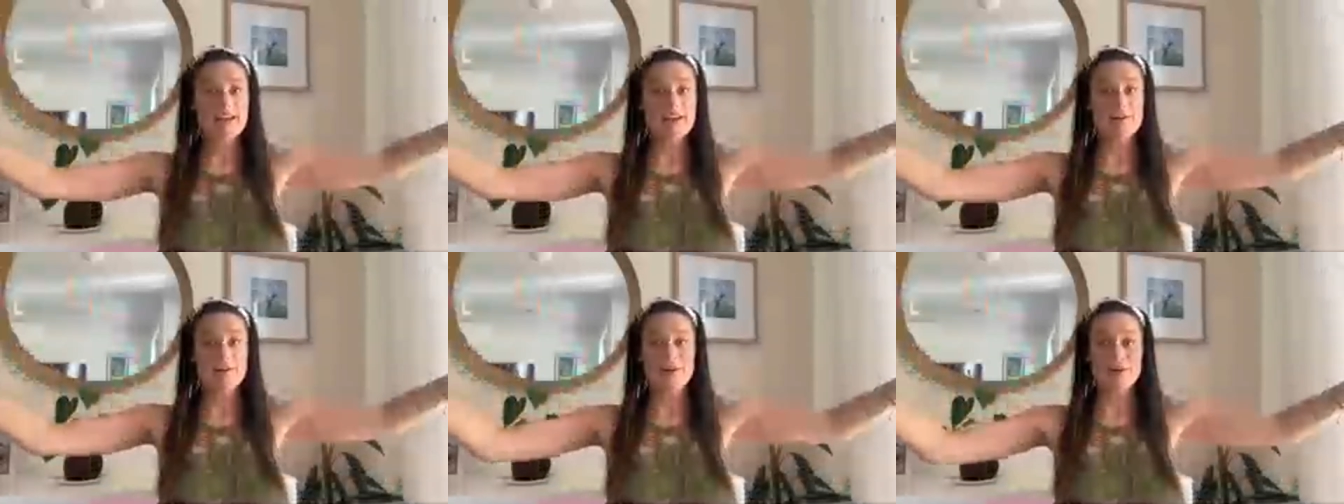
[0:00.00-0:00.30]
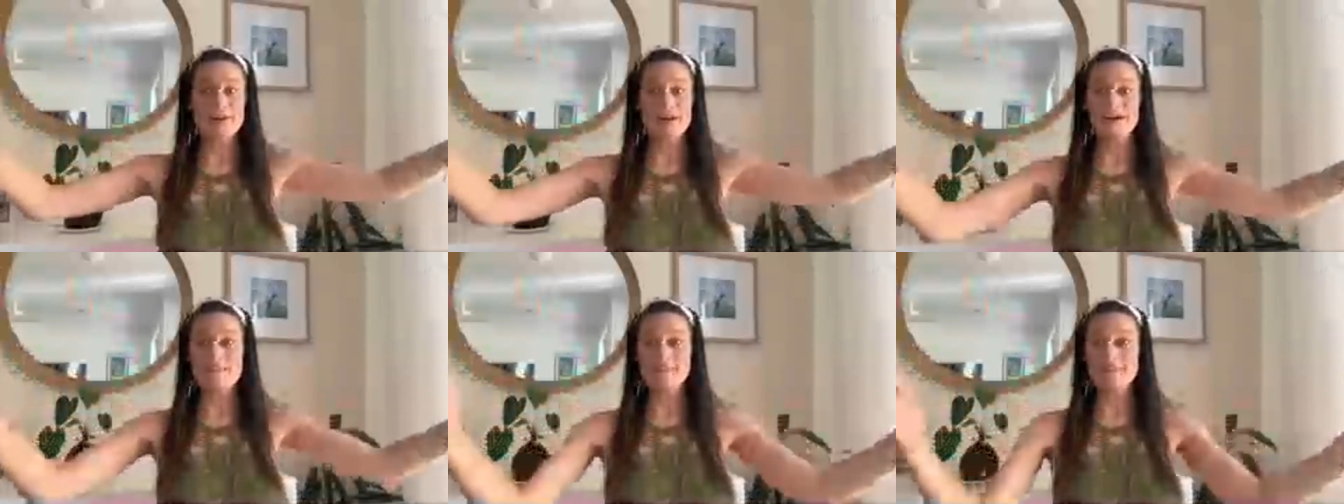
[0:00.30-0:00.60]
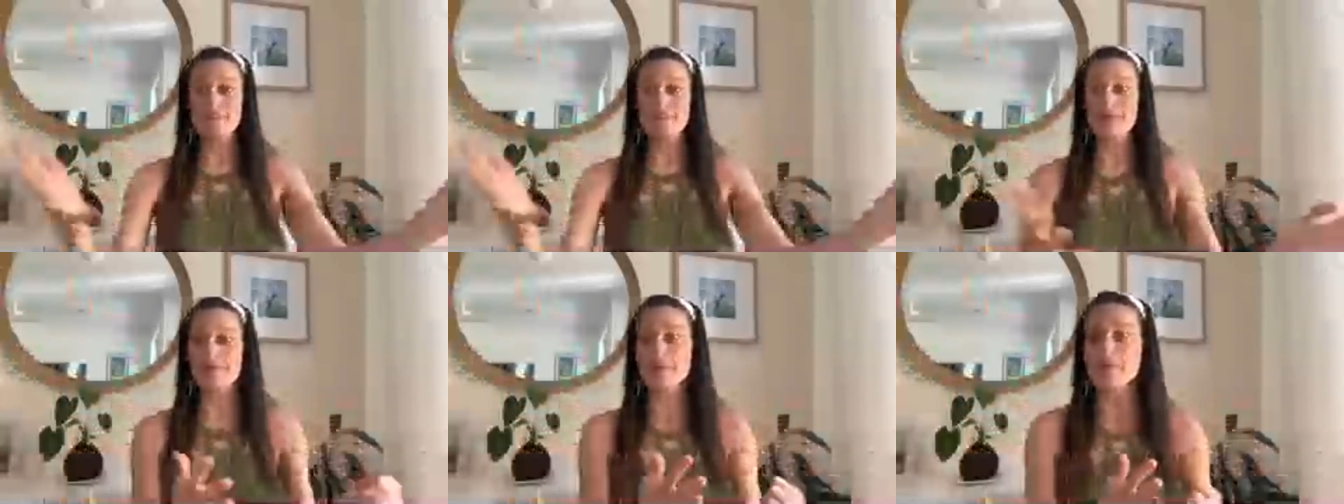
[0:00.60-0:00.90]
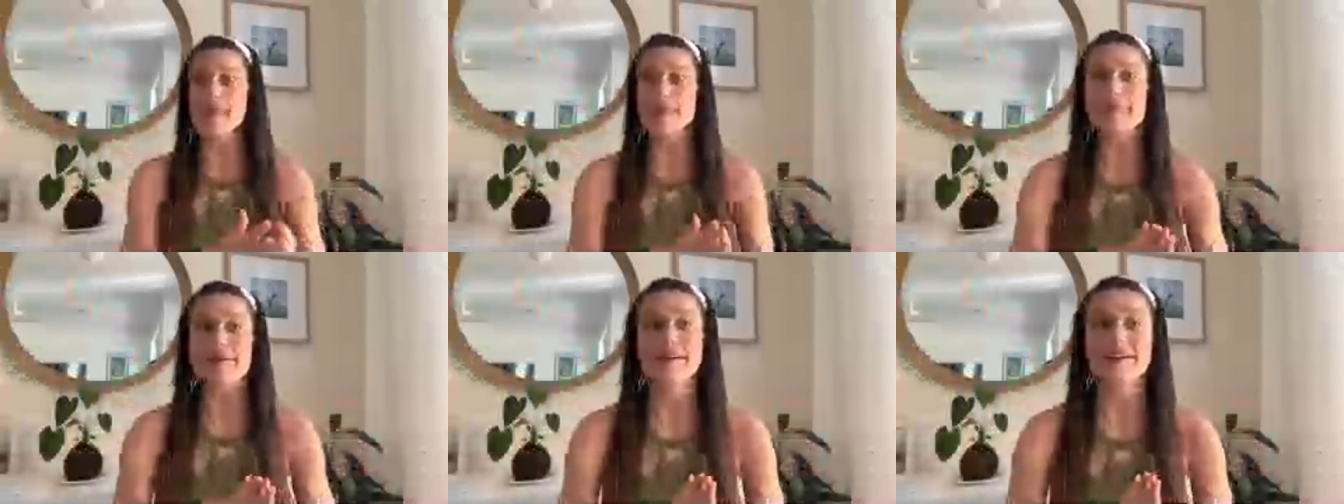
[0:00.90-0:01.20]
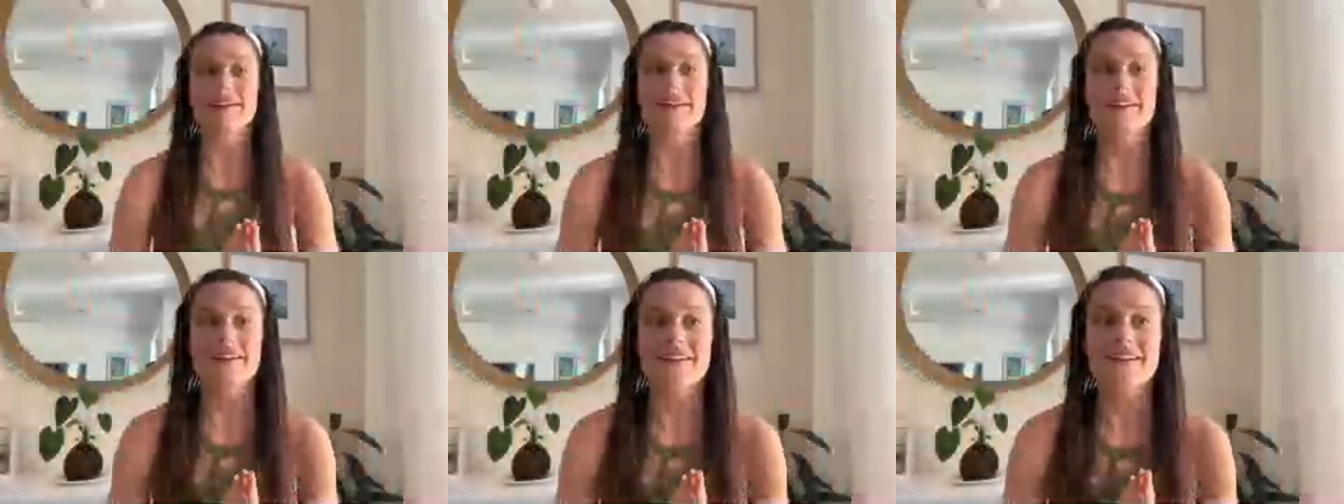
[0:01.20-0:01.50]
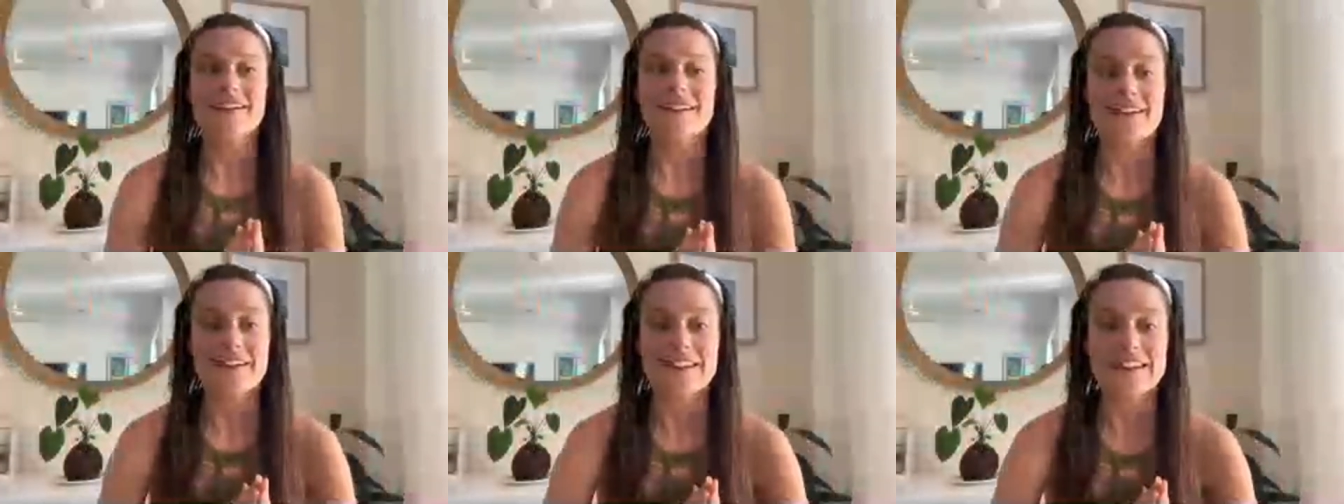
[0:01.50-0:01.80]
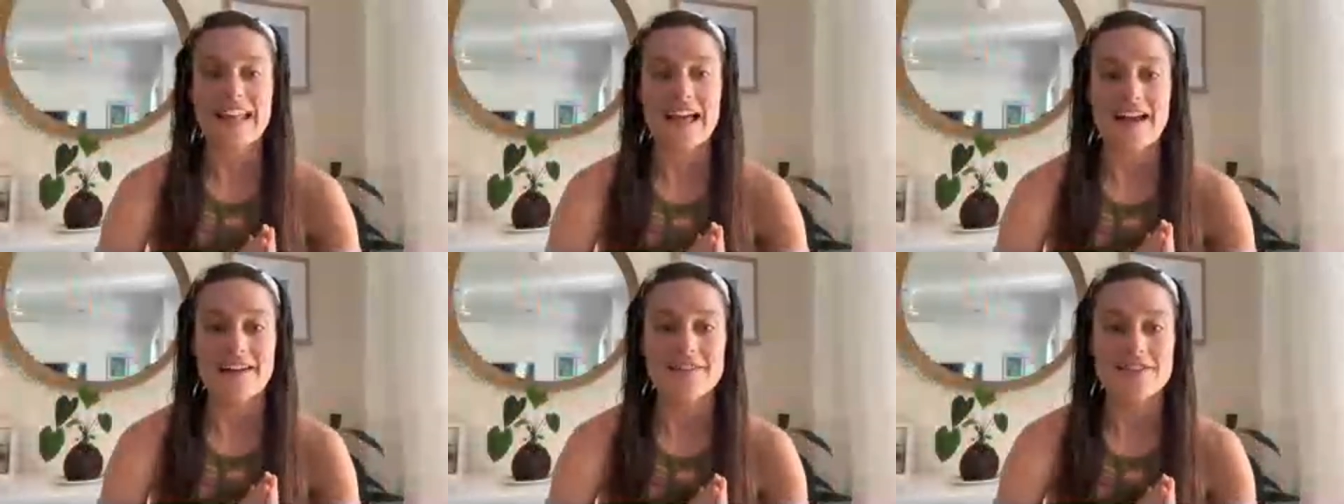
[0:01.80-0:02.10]
We were having really big
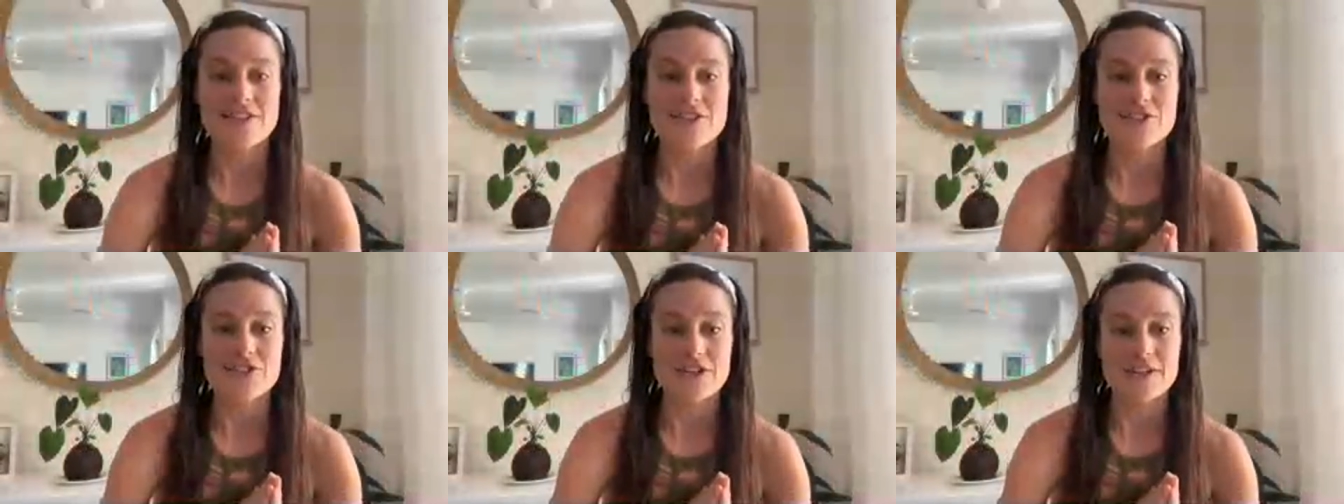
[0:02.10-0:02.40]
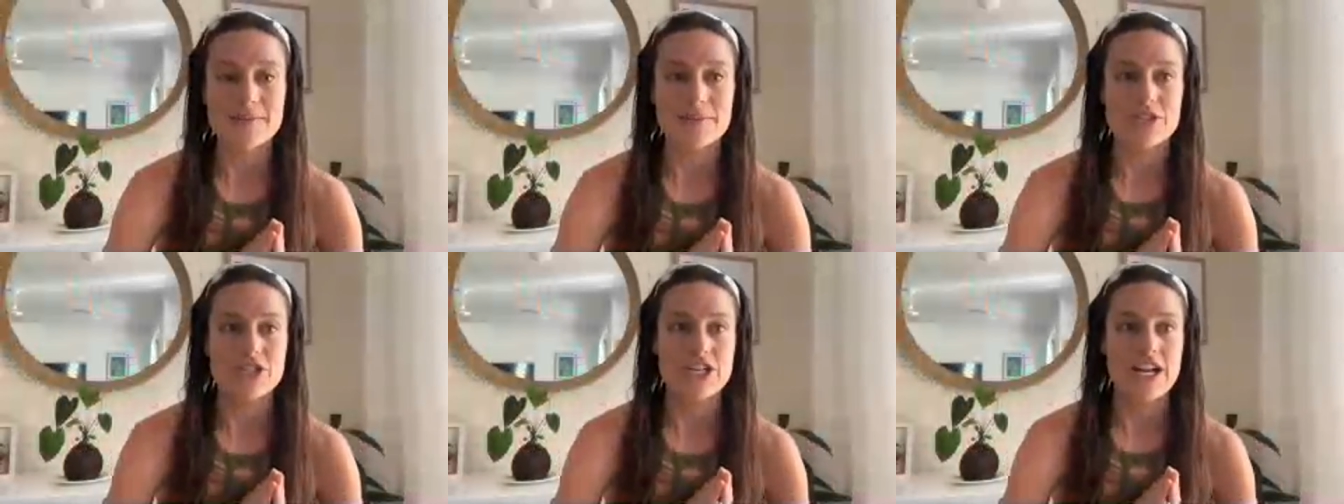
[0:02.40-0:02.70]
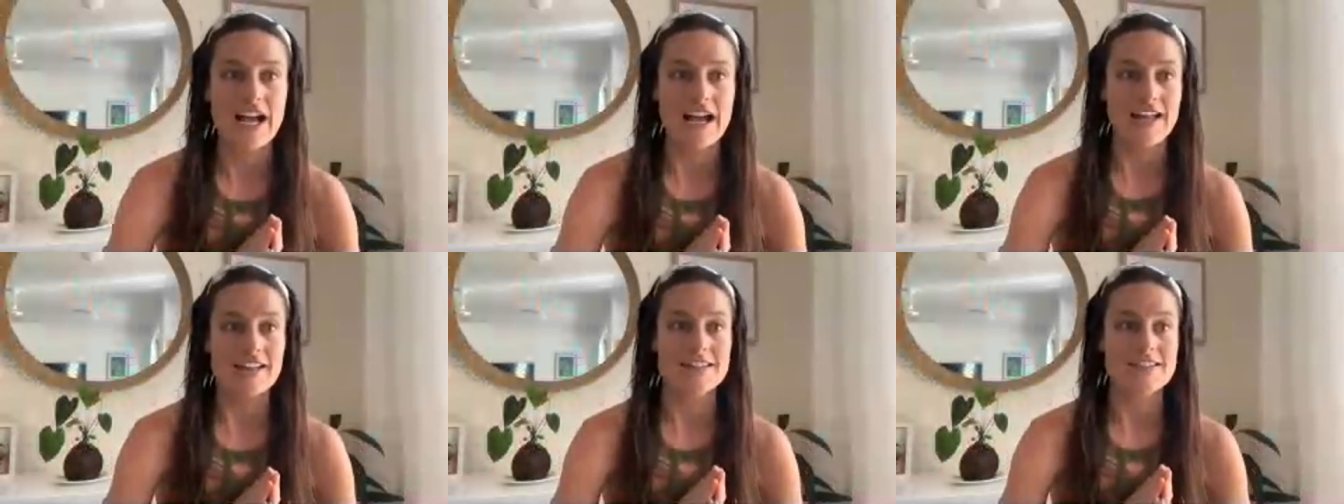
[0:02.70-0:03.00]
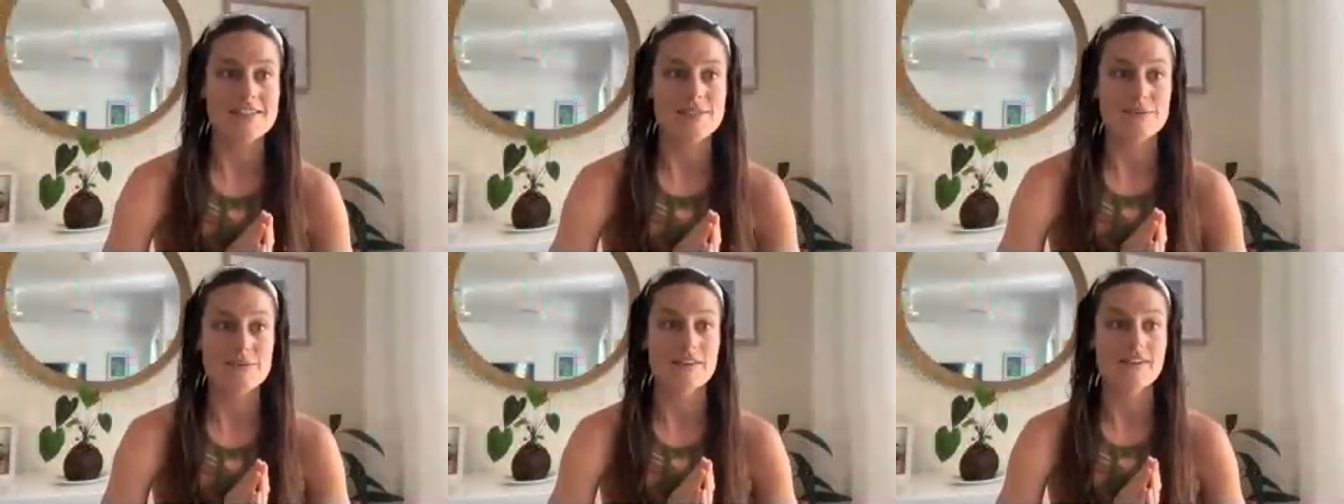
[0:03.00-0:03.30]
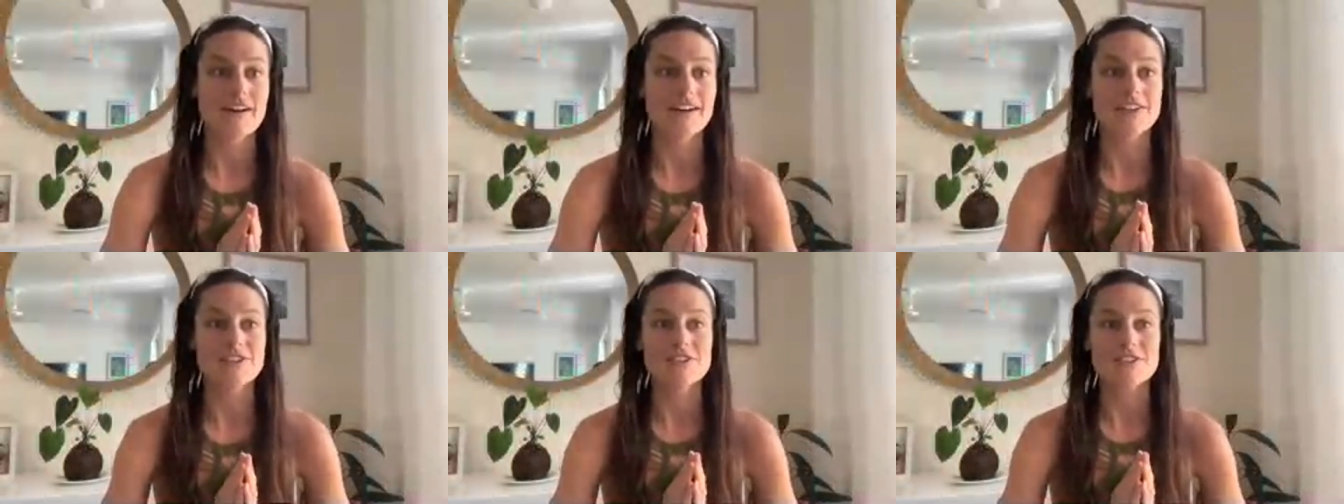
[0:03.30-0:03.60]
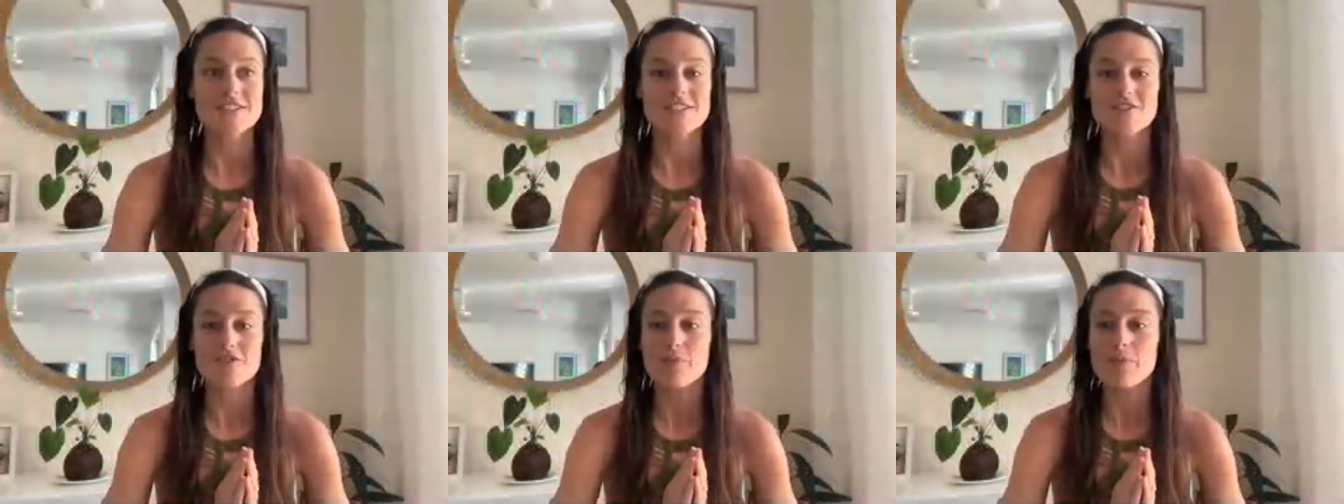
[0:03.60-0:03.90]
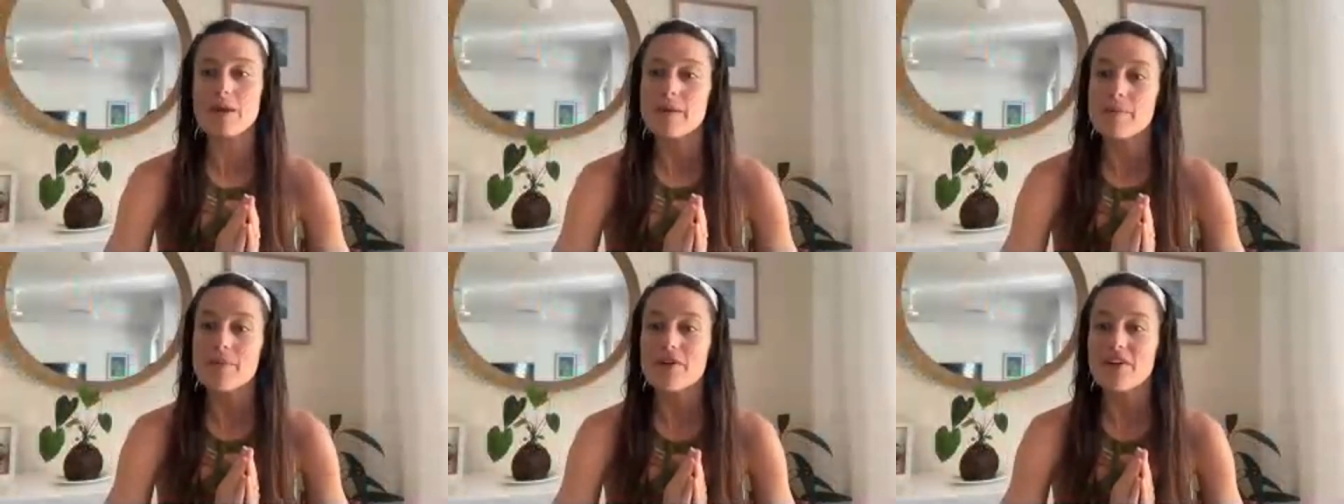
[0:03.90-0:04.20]
live stream chats with hundreds of
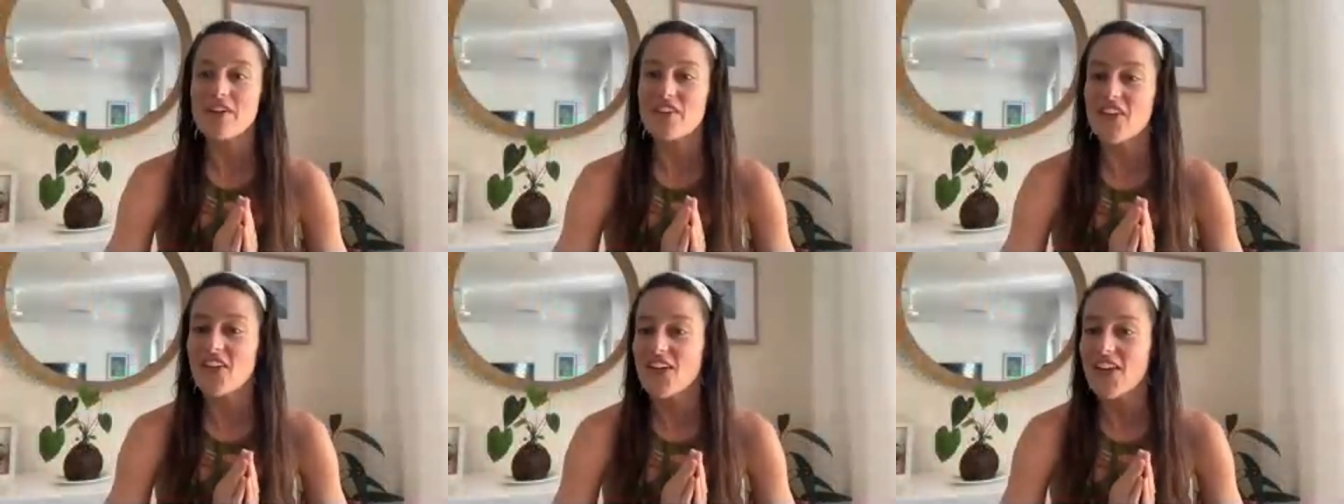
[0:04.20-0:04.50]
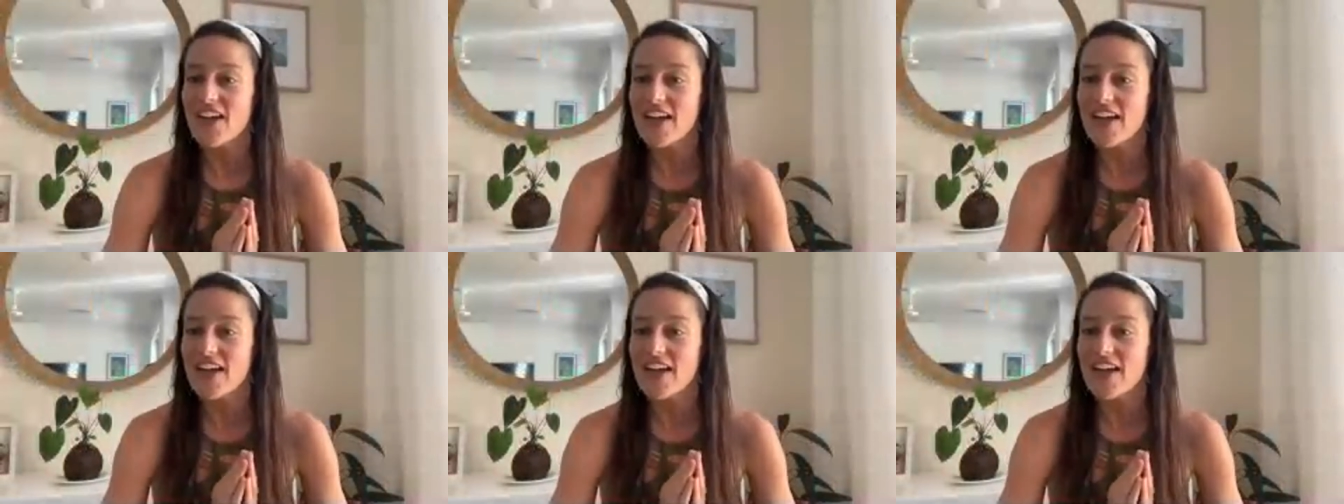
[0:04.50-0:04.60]
people.